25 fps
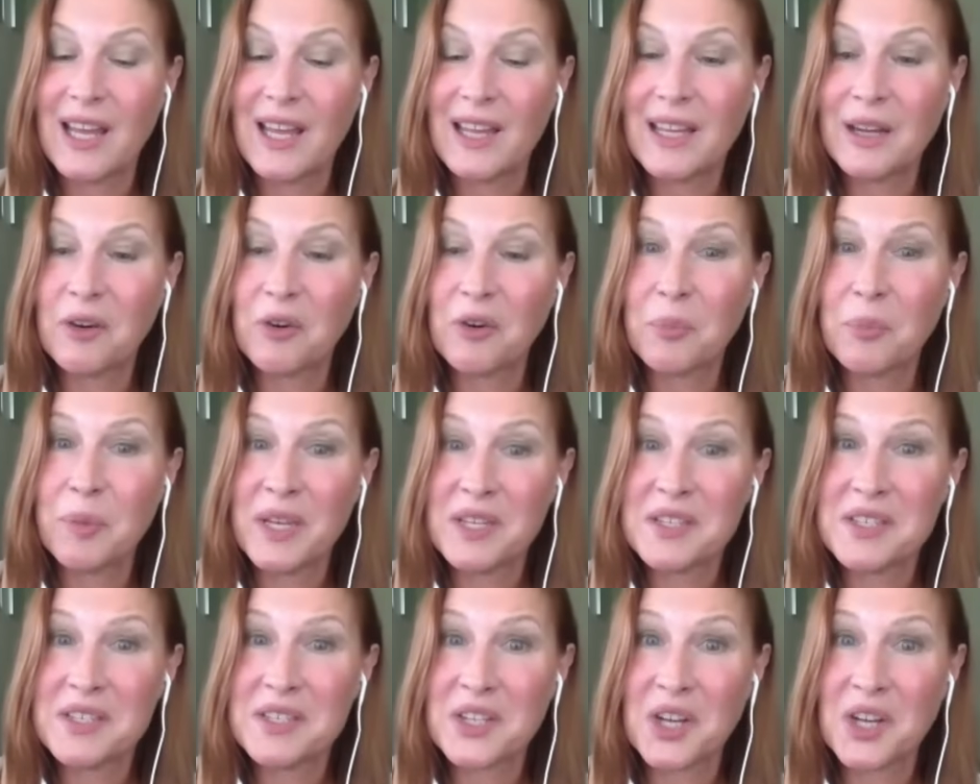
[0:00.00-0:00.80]
They were
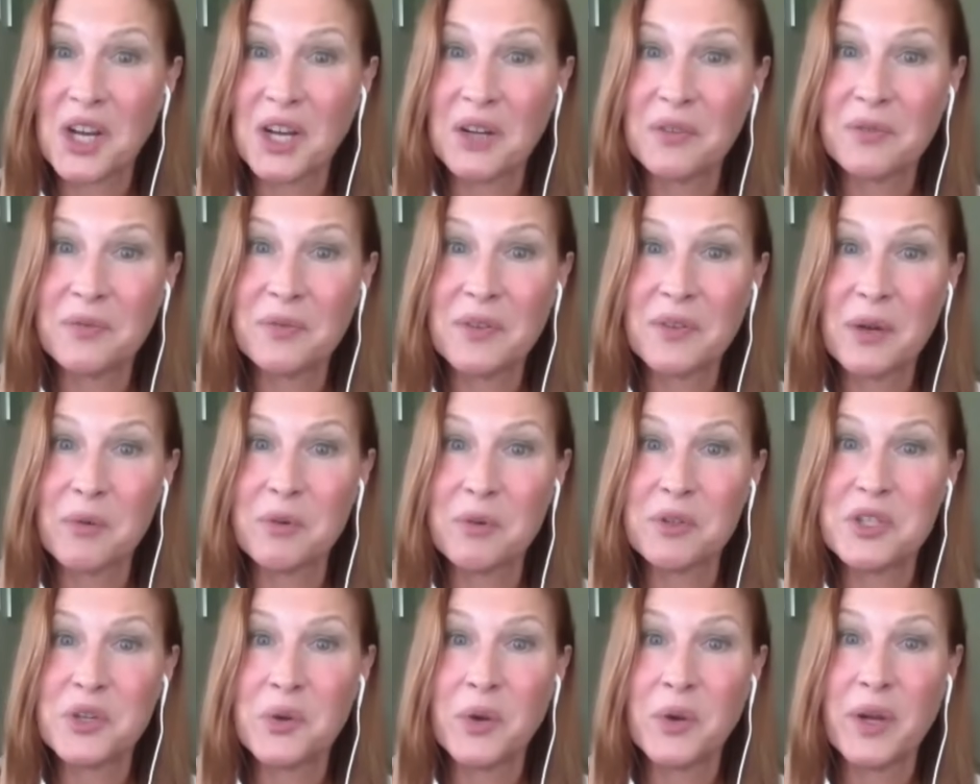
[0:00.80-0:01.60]
pissed off. They
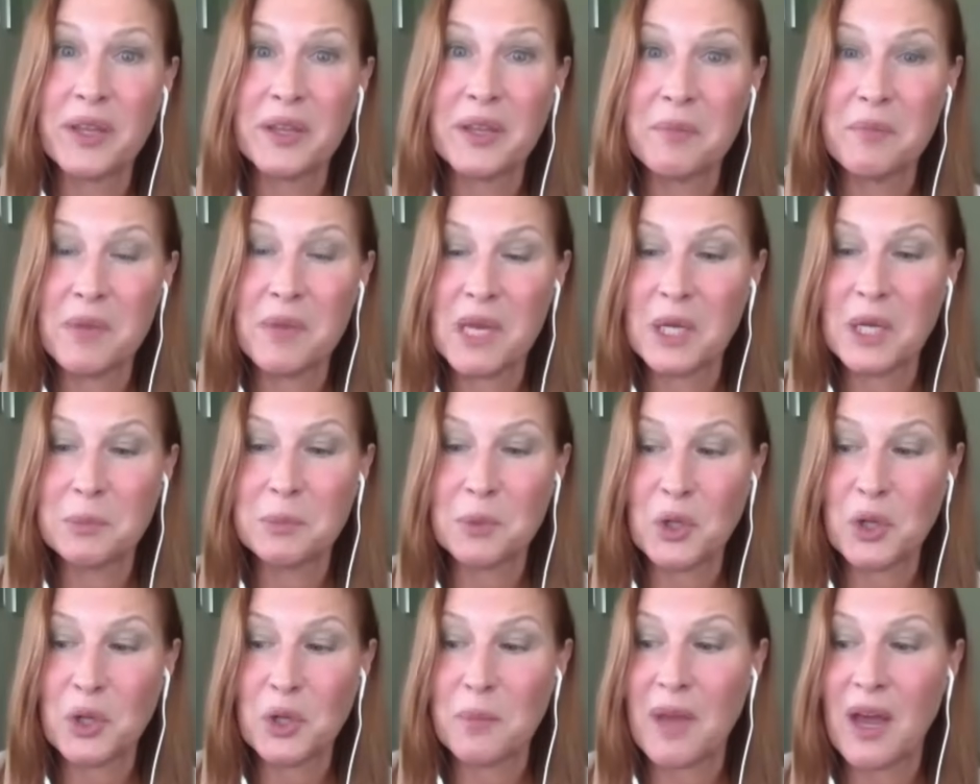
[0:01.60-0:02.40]
were doing the
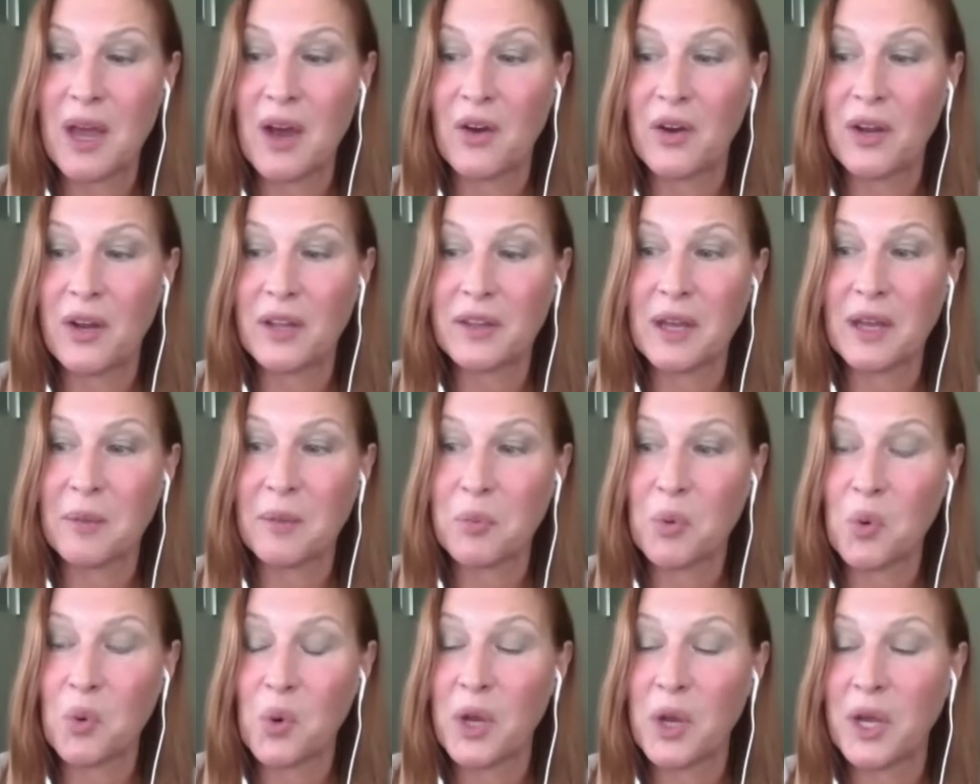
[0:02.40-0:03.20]
minimal amount at
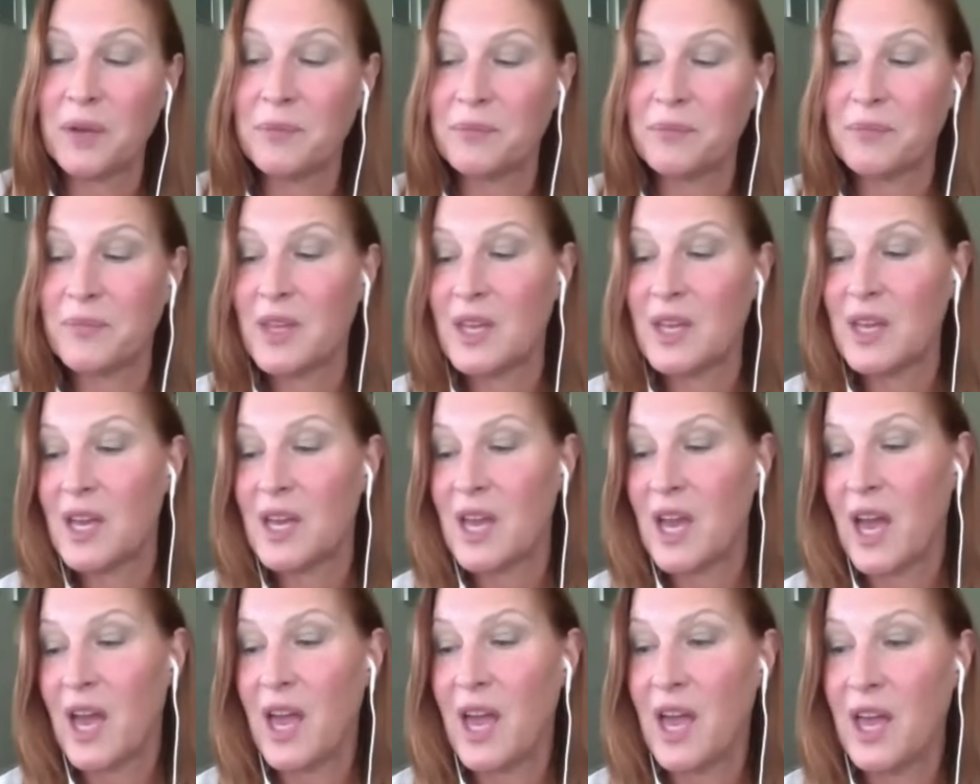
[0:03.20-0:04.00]
that
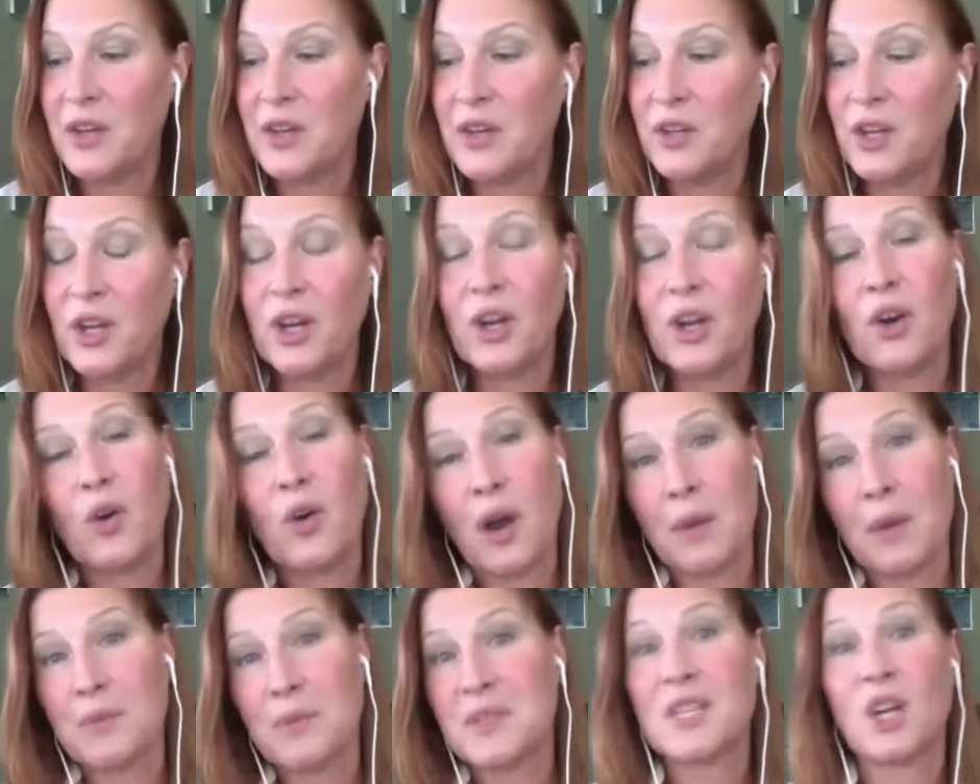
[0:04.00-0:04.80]
And, you know,
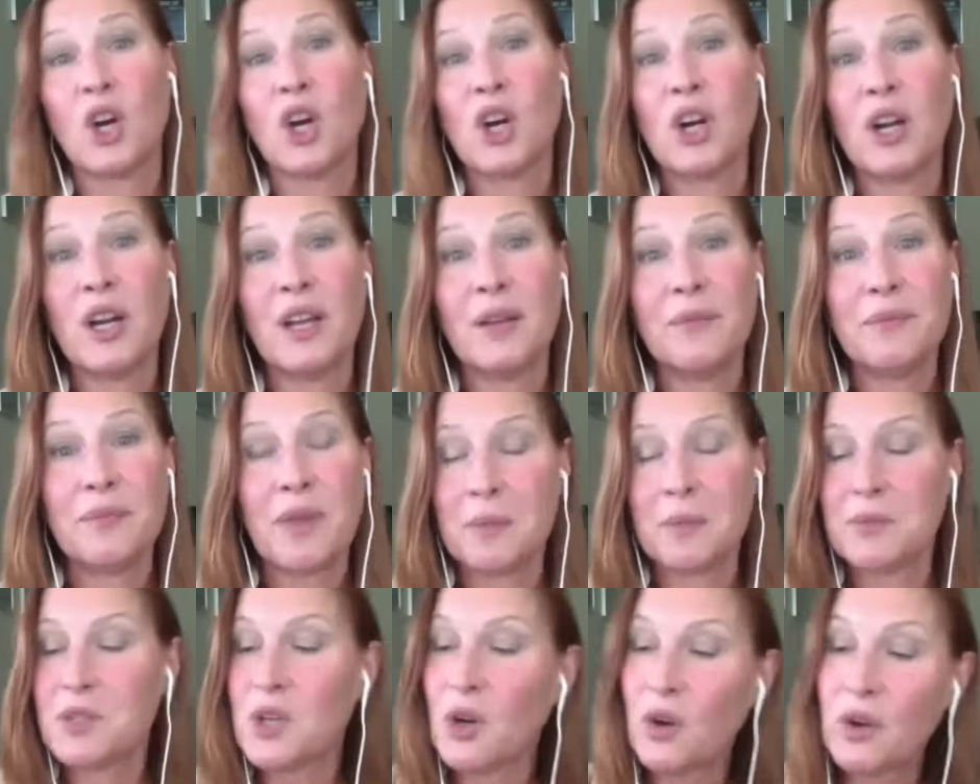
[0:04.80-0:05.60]
I'm sorry.
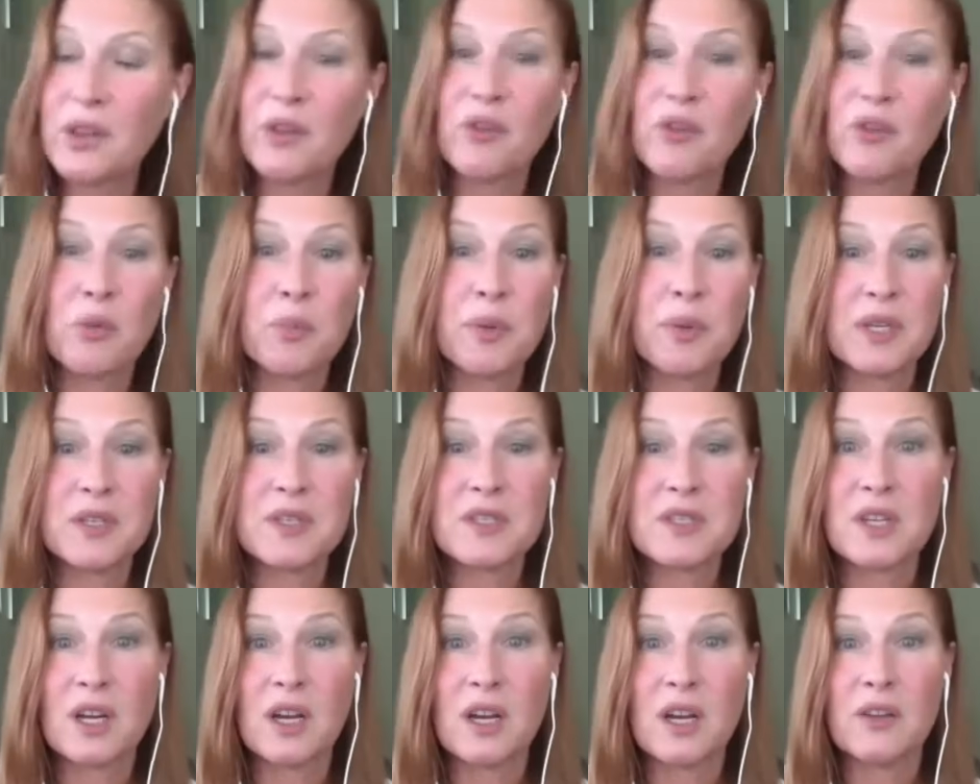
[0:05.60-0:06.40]
I'm sorry they were
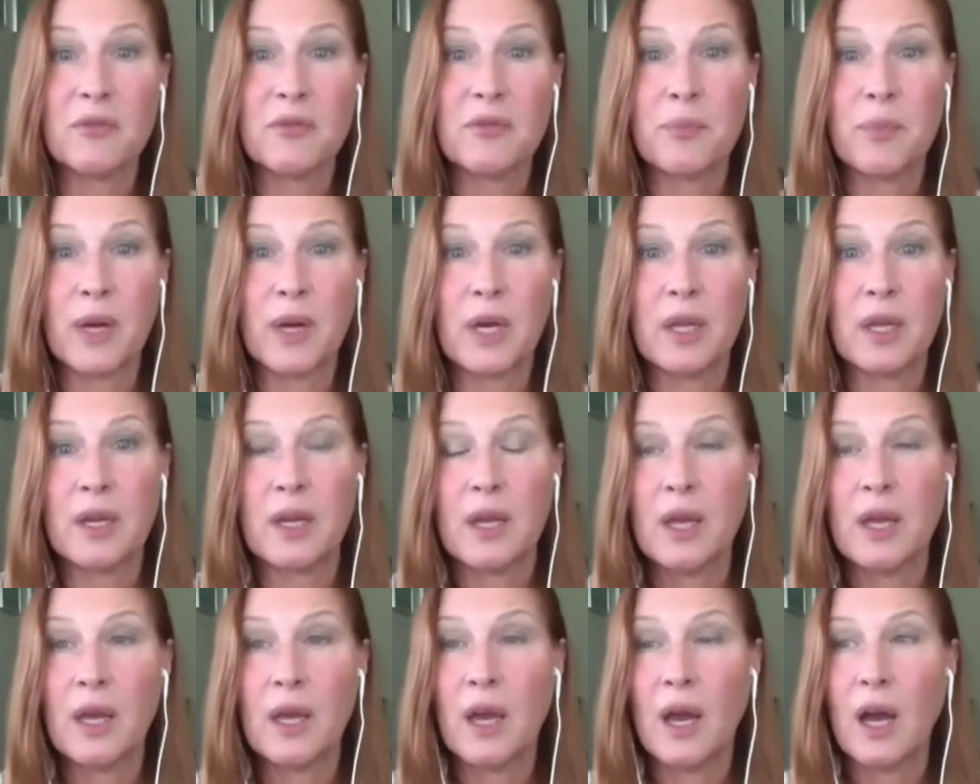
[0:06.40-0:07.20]
pissed off, but
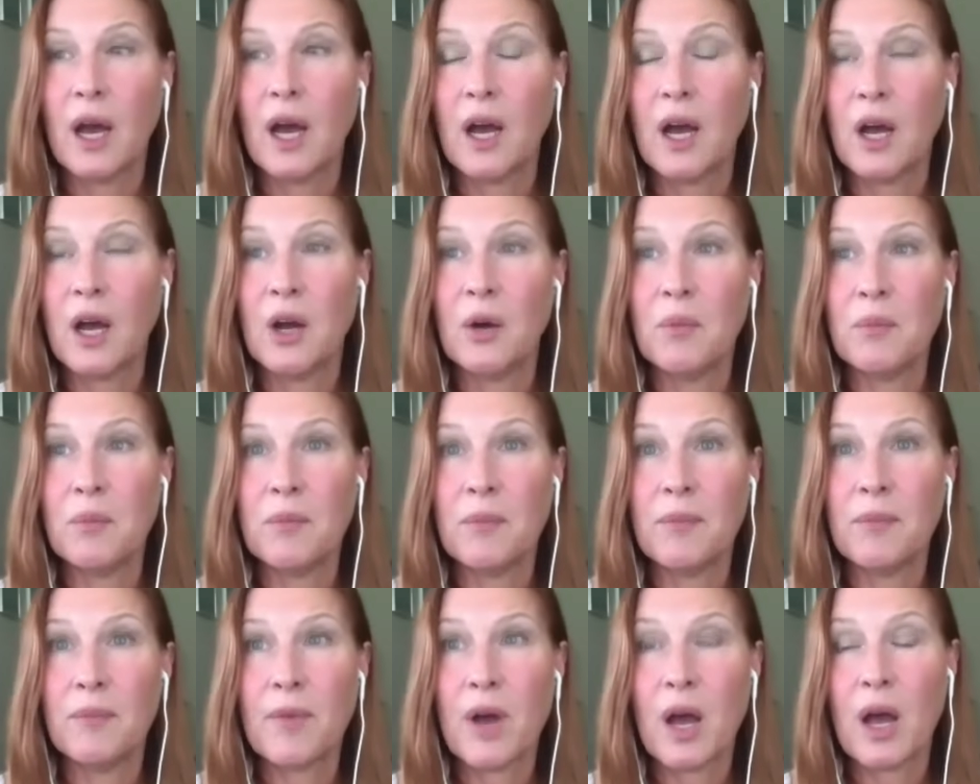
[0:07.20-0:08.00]

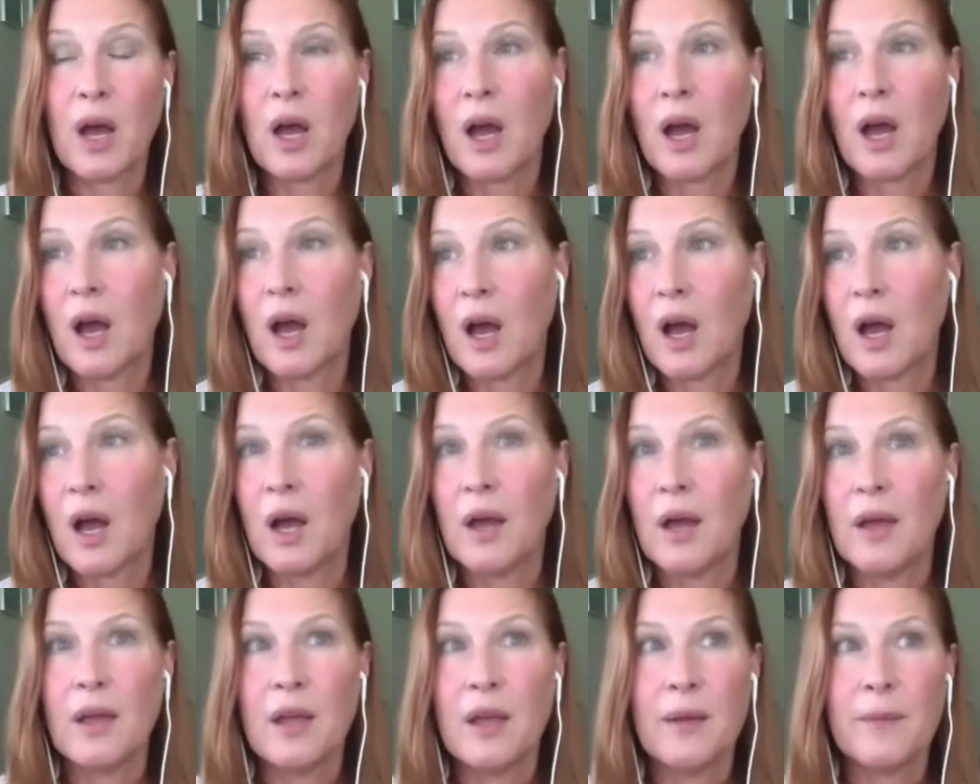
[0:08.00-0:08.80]
um,
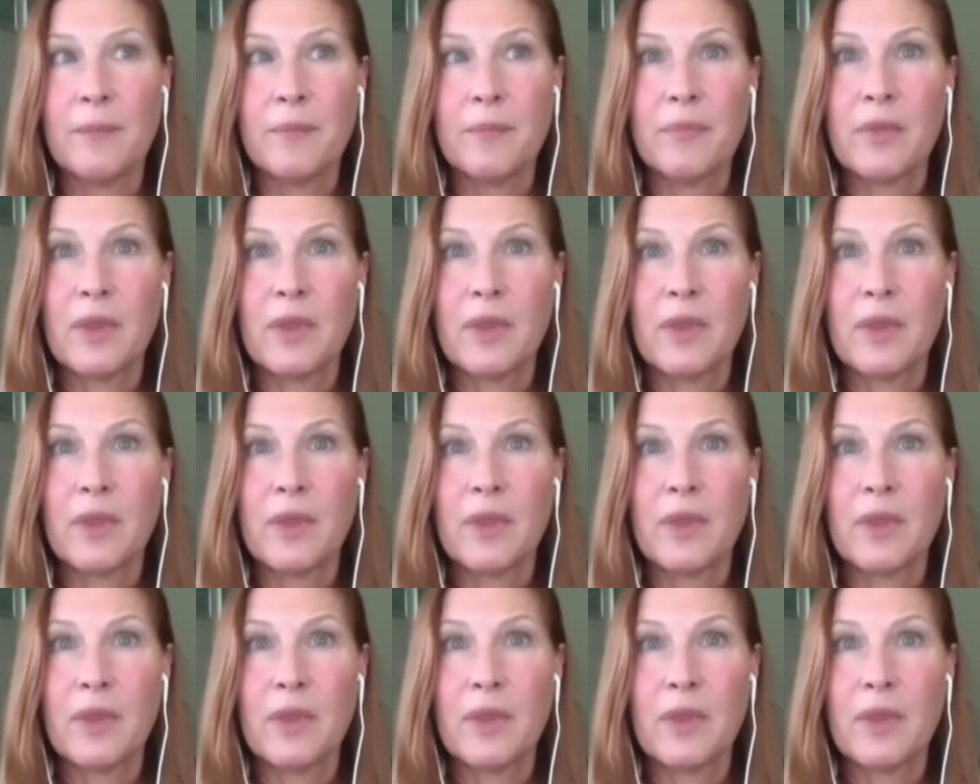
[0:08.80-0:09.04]
hmm.